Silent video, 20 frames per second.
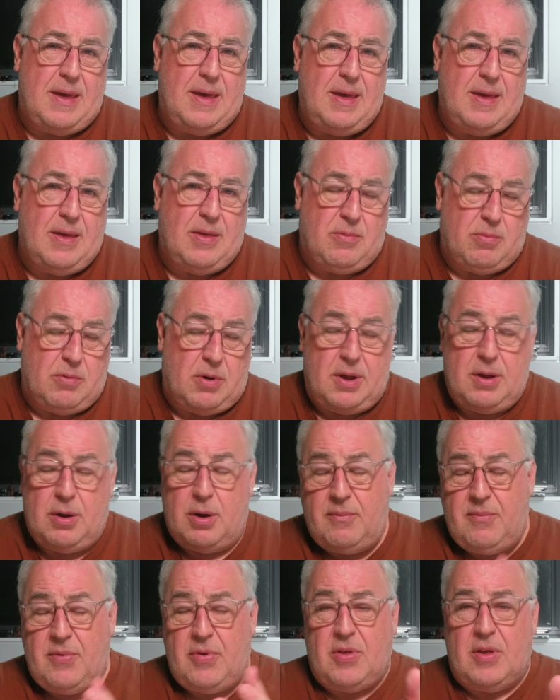is, right,
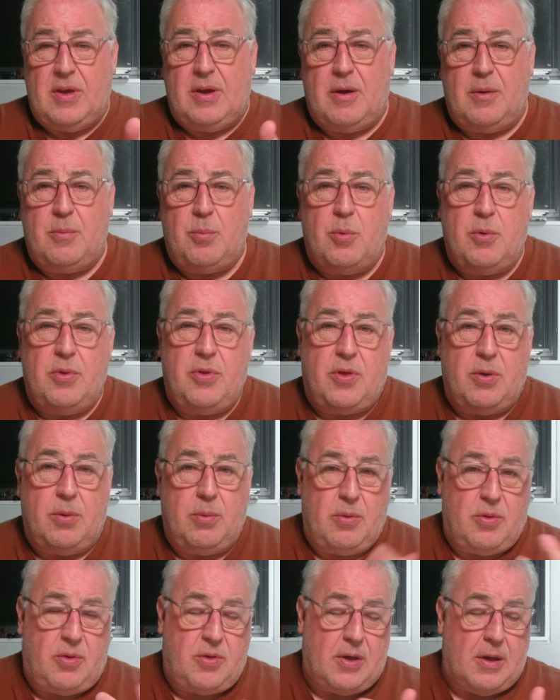obviously I'd want to
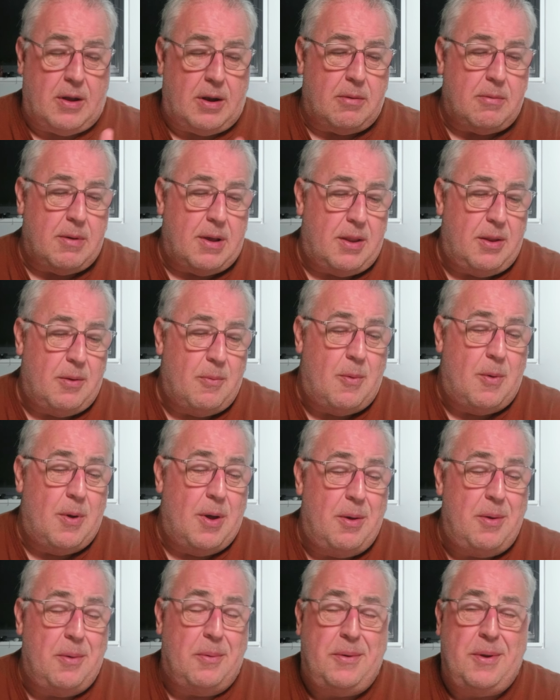sail around the
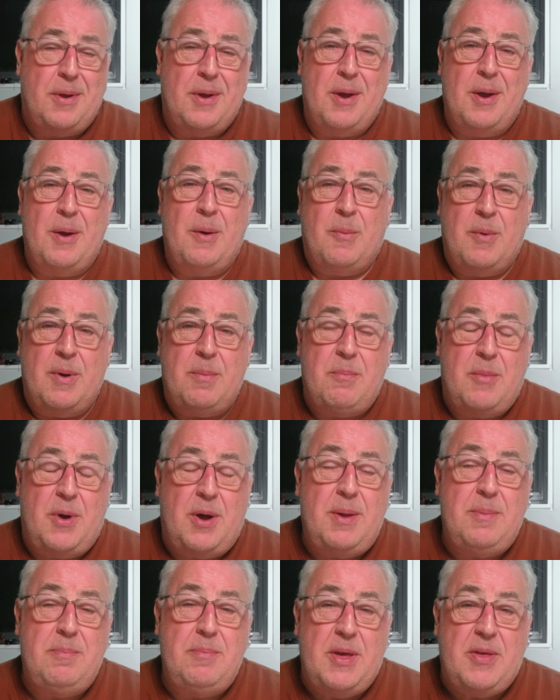world with
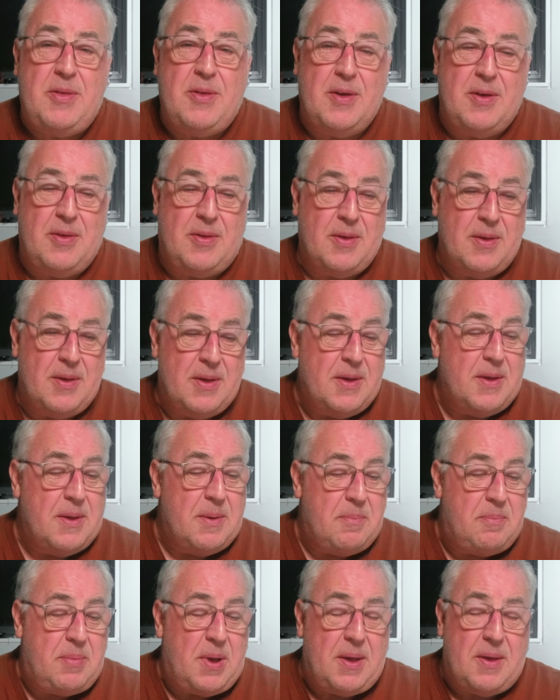my missus,
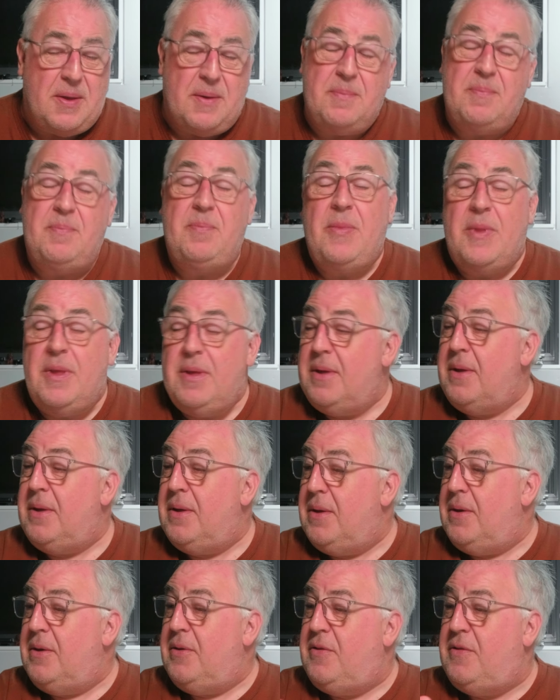but
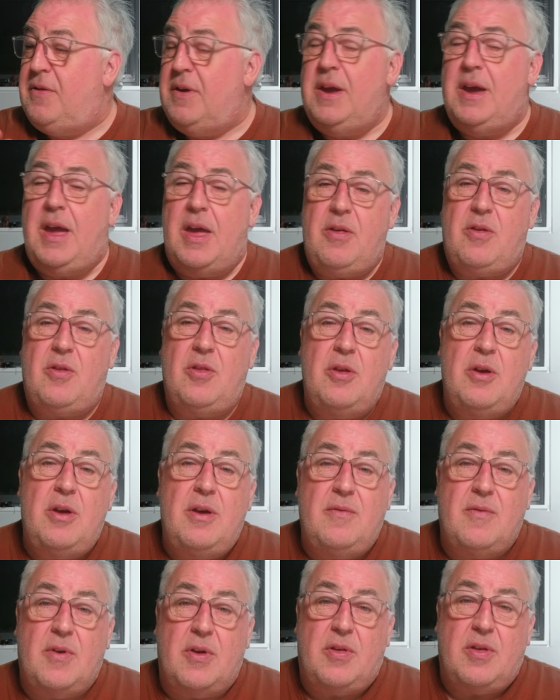she gets
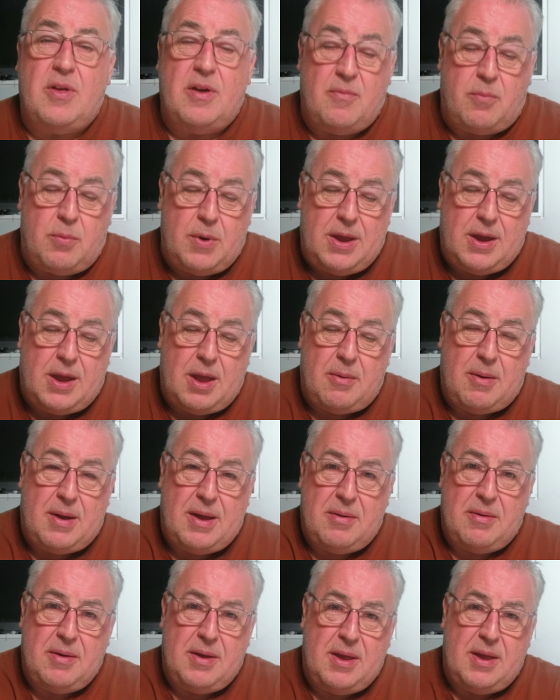nervous if we go
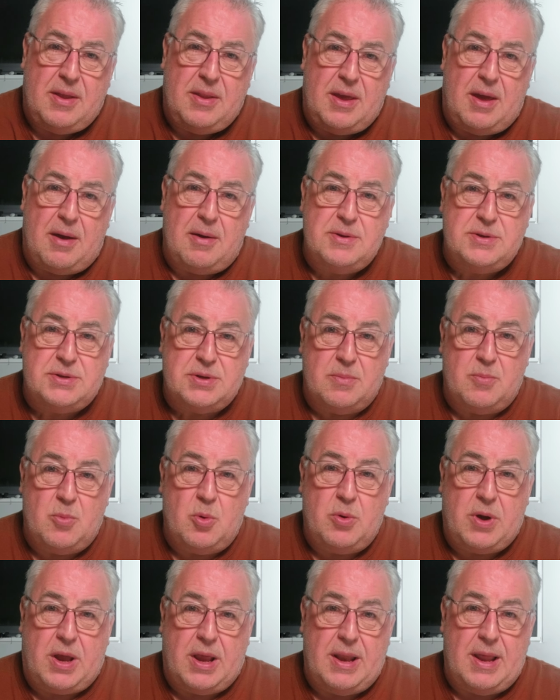out in the ocean
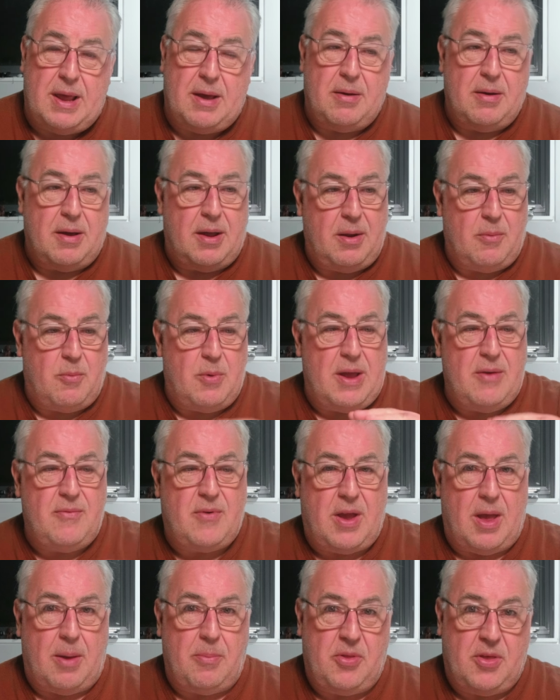walking out and a
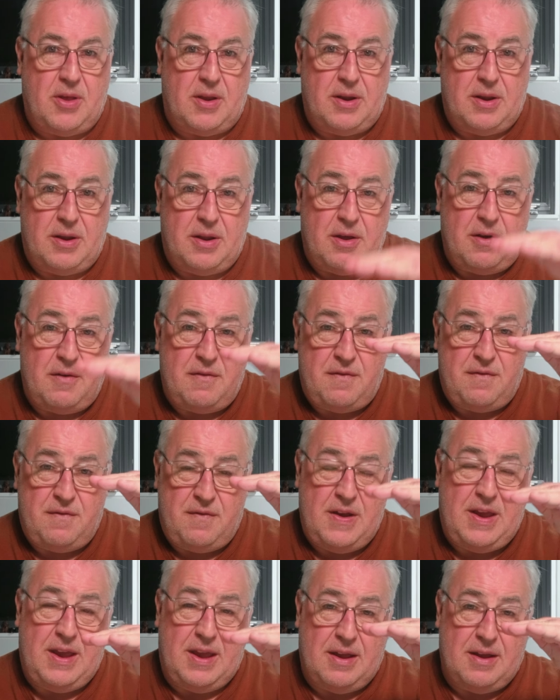wave comes in and her
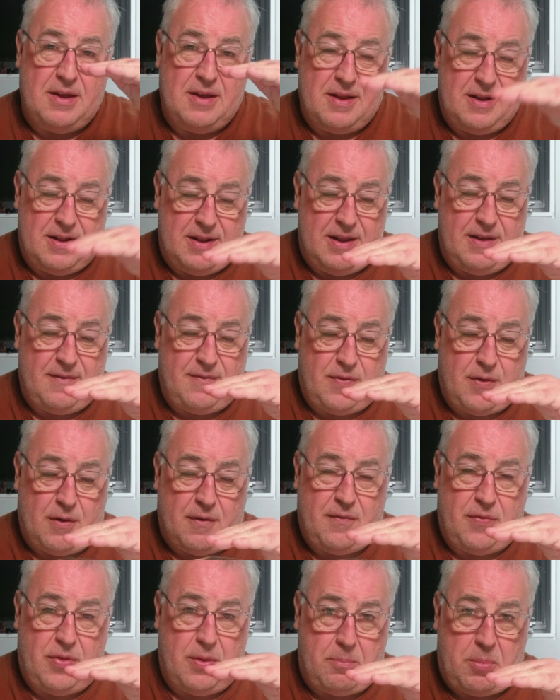feet lift
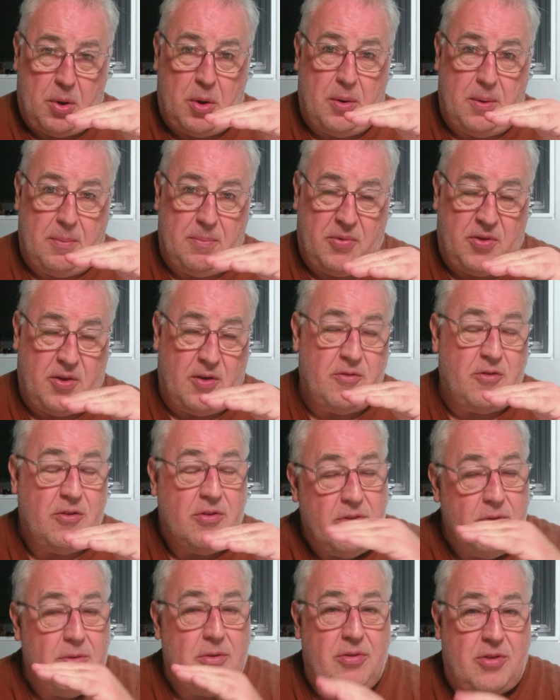off the bottom so
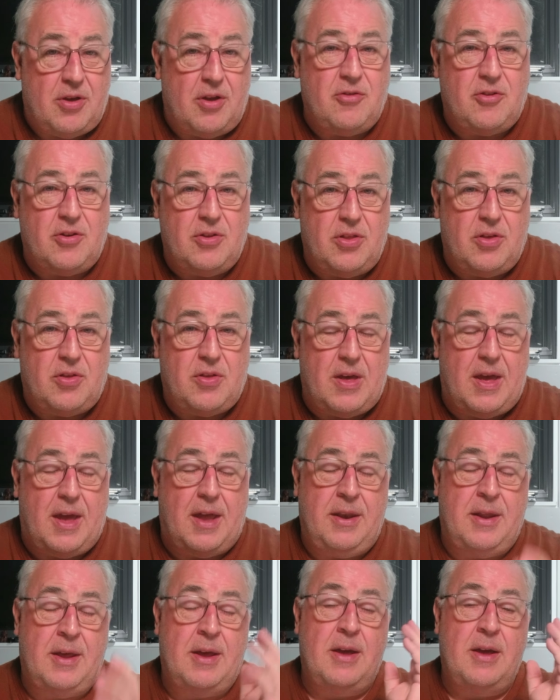she's not touching the
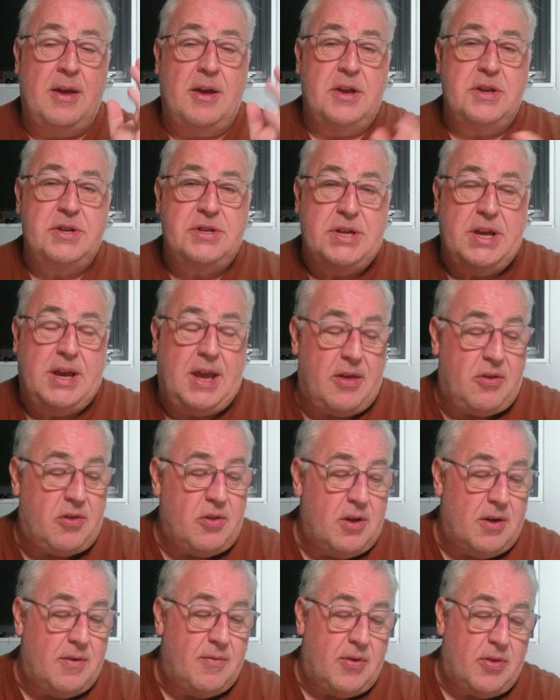sand. She gets
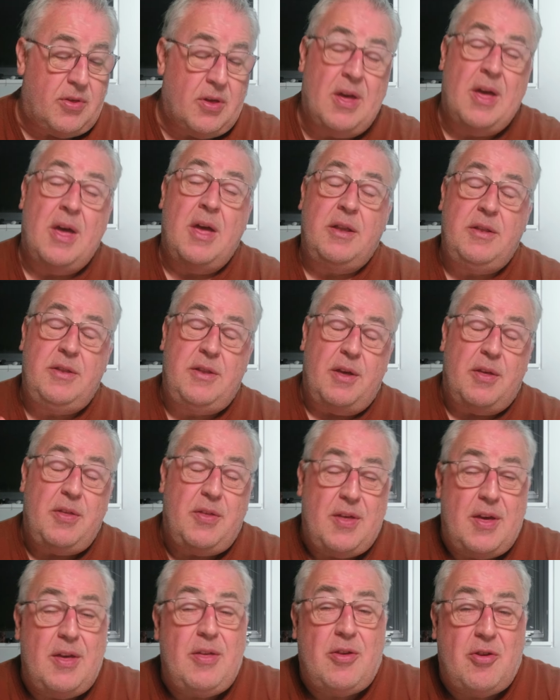nervous. Does
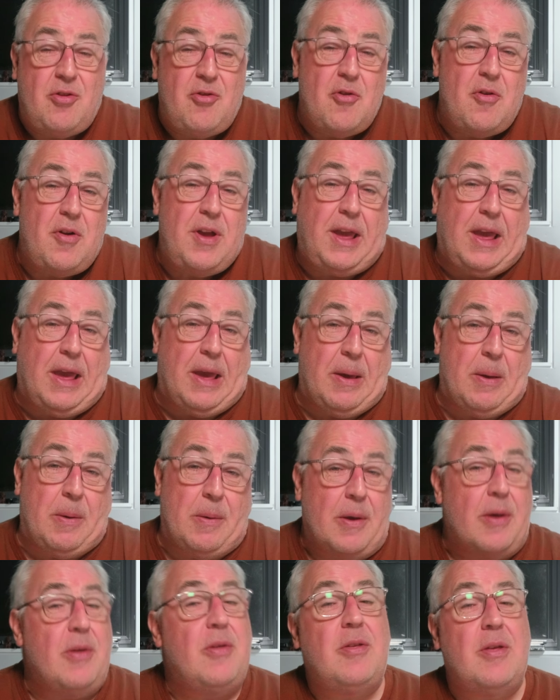that strike you
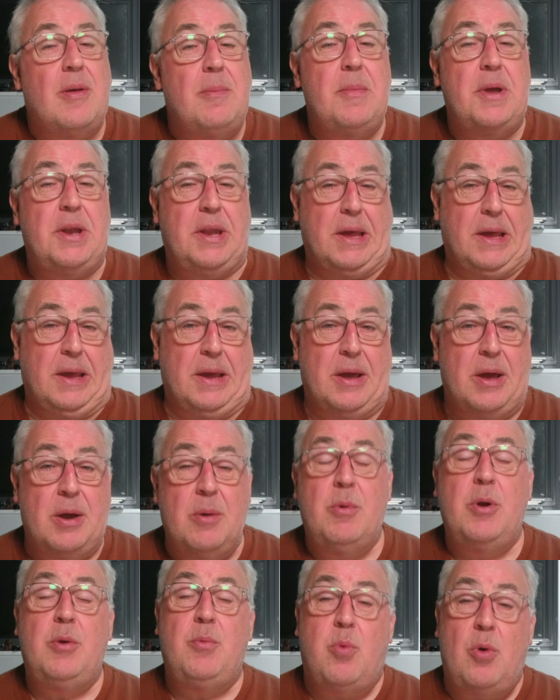as somebody who
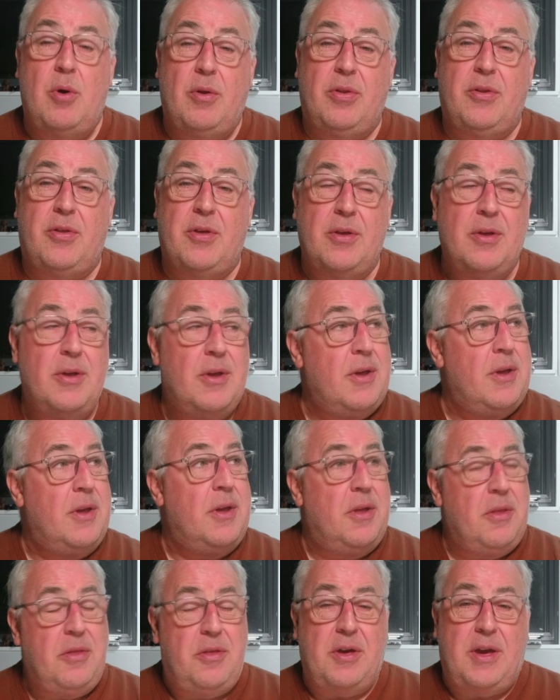would want
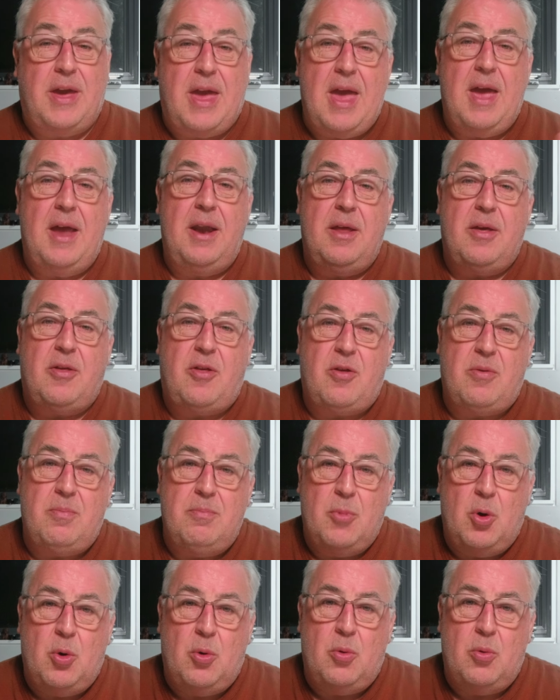to get in a
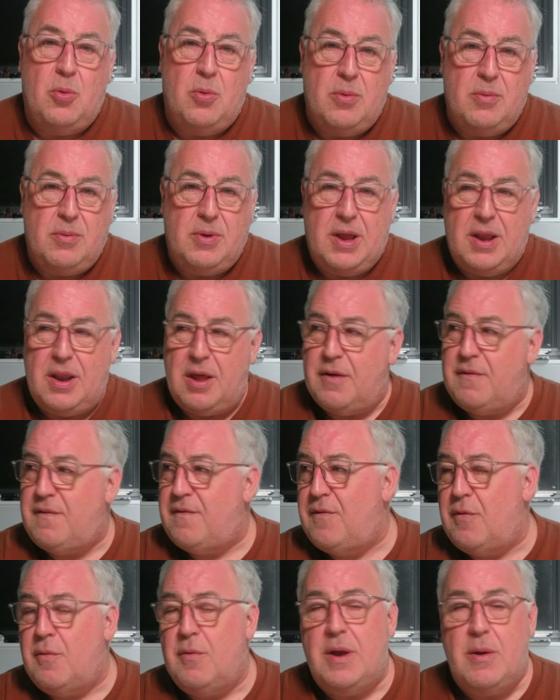small, you know,
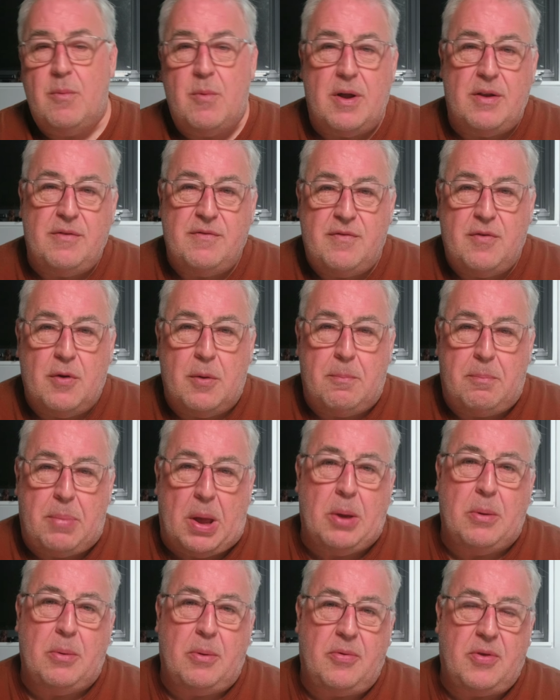41-foot
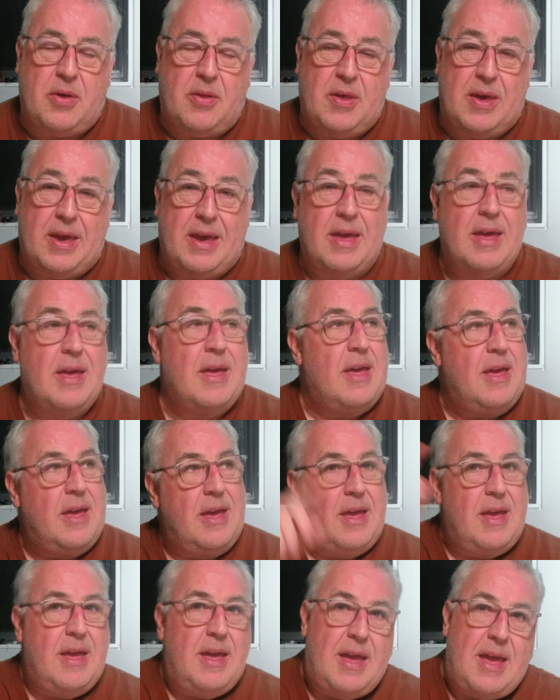boat or something
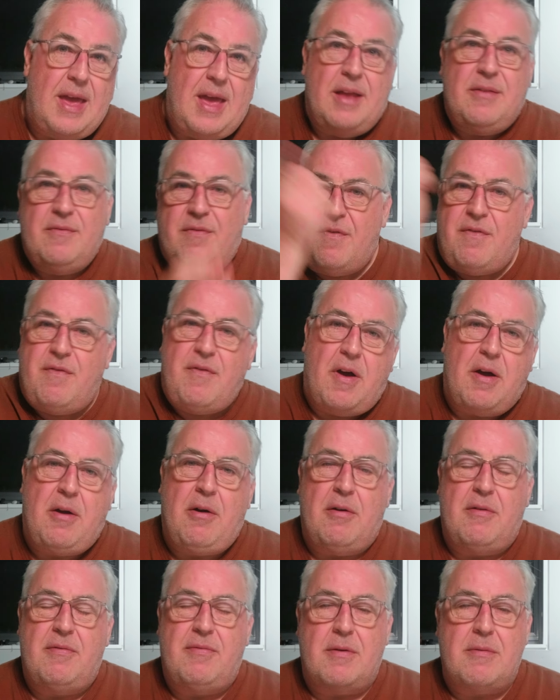and fuck
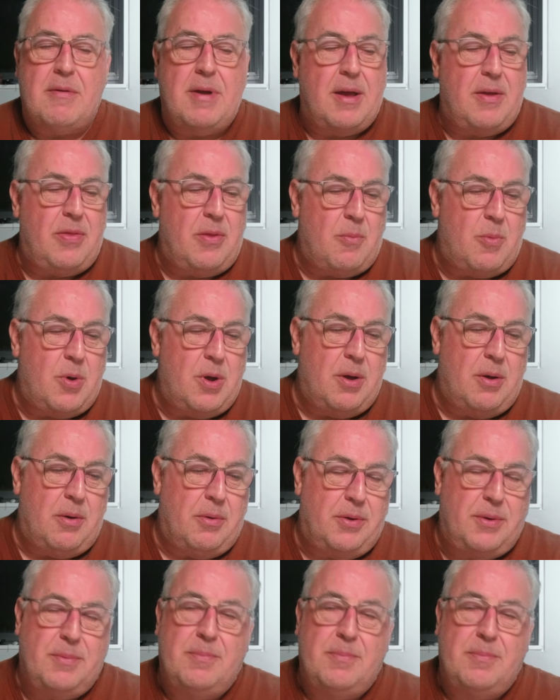off around the world?